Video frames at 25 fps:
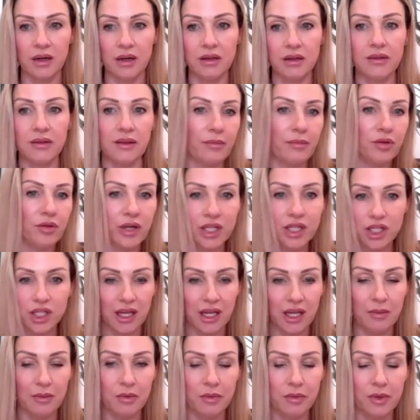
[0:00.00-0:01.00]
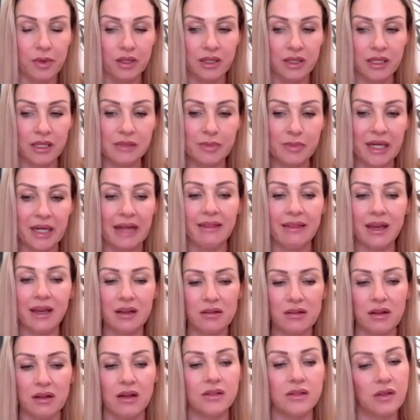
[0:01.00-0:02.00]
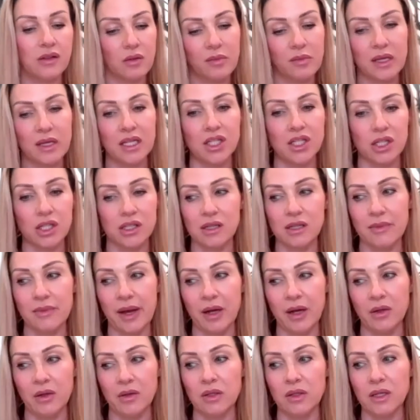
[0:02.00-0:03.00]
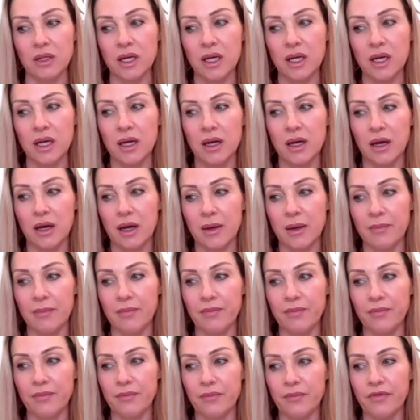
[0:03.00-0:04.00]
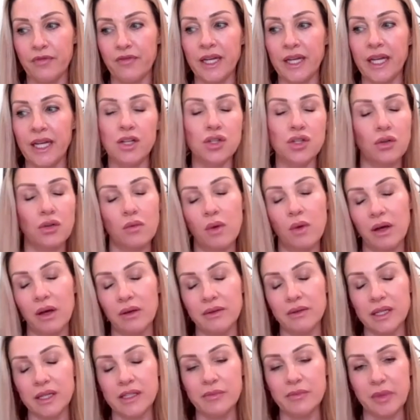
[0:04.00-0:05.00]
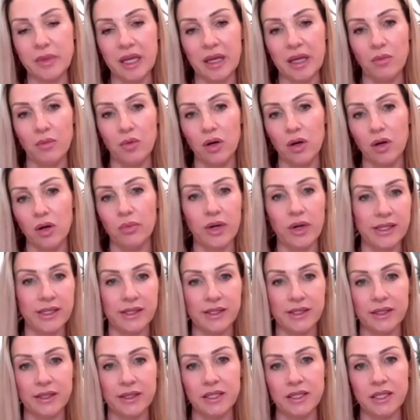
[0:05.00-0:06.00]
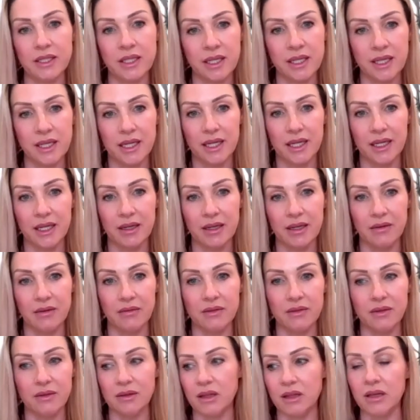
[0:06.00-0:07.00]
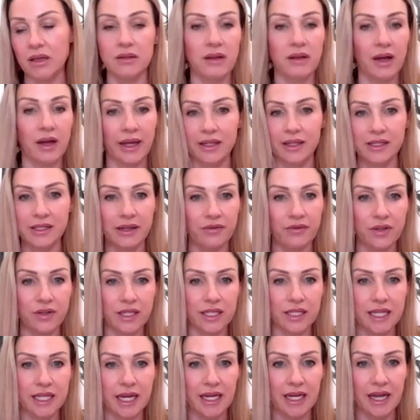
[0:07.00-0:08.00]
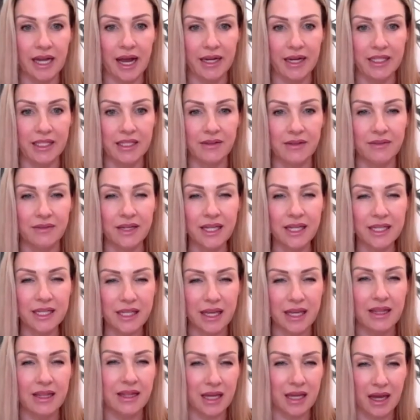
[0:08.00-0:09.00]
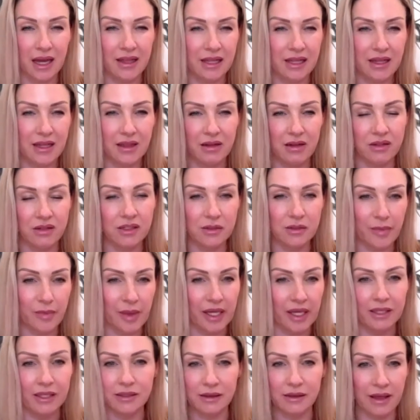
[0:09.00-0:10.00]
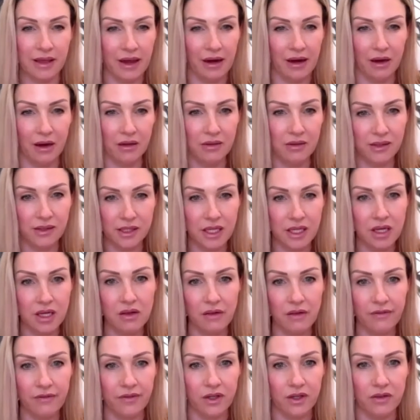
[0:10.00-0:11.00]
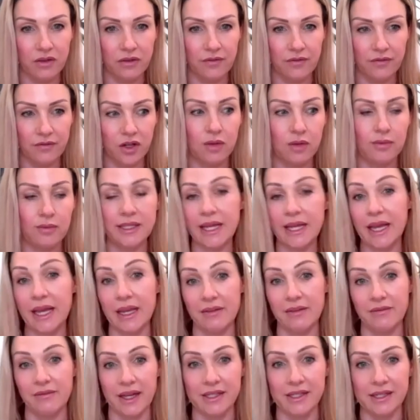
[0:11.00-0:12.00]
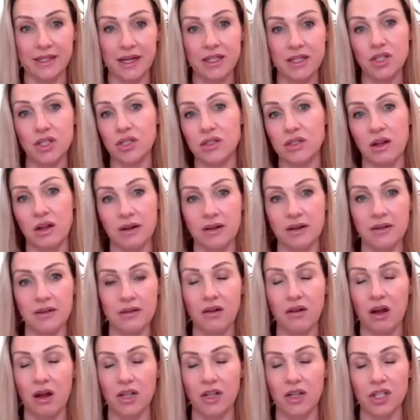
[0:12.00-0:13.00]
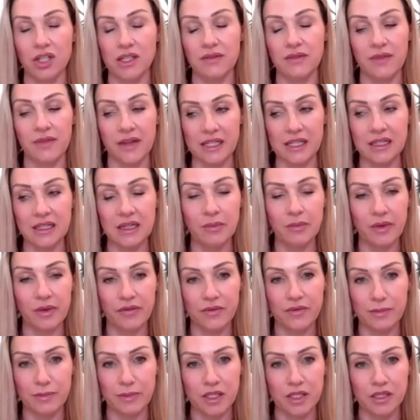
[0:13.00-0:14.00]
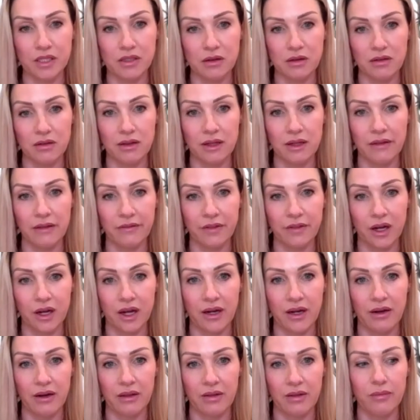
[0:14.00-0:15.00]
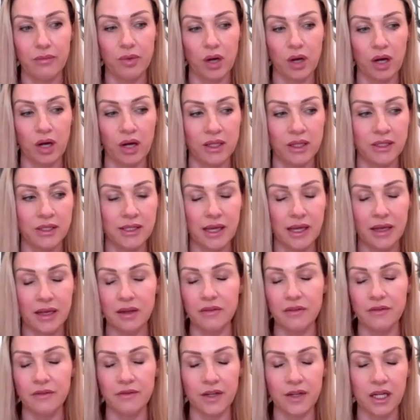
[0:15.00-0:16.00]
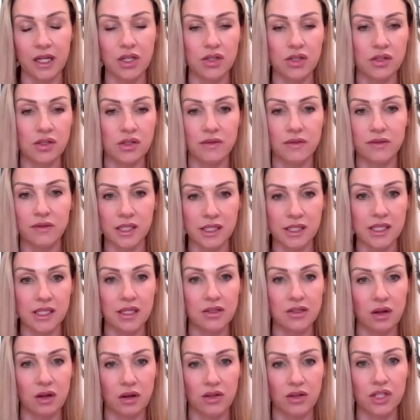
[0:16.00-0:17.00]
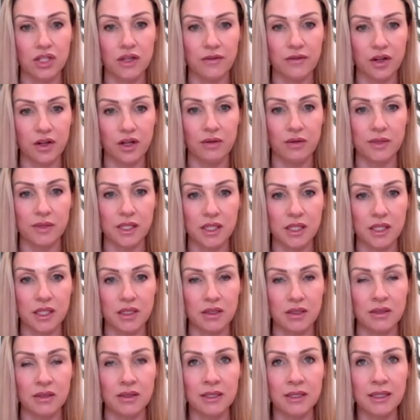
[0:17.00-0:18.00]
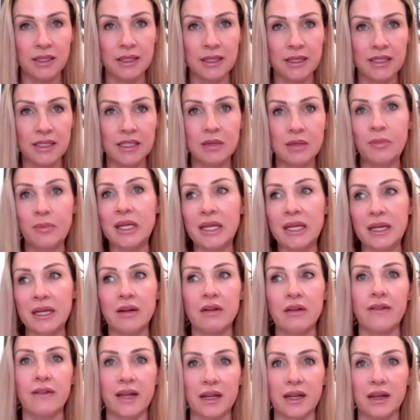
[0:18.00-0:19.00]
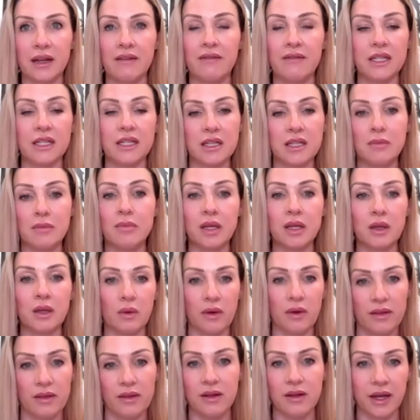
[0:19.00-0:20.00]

collaboration capabilities, but I think it'll also be just about financial wellness being more present in the client's everyday activities. I think there's space there still for firms like Envestnet, just not just Envestnet, but certainly for kind of the broad set of financial services technology firms to be innovative and to be where the